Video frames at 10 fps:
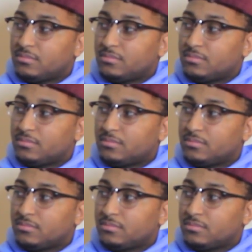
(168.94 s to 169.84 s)

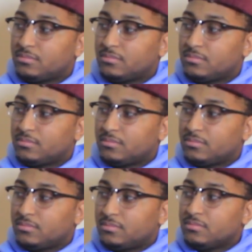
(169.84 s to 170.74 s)

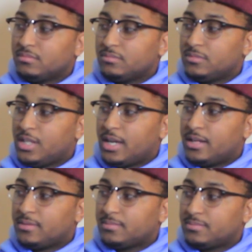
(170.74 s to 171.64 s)

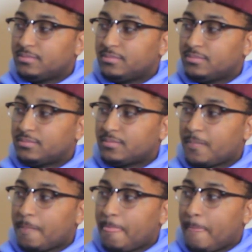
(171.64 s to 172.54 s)

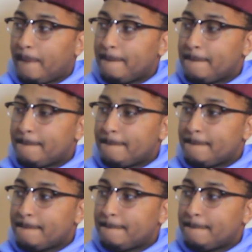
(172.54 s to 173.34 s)
This person isn't speaking.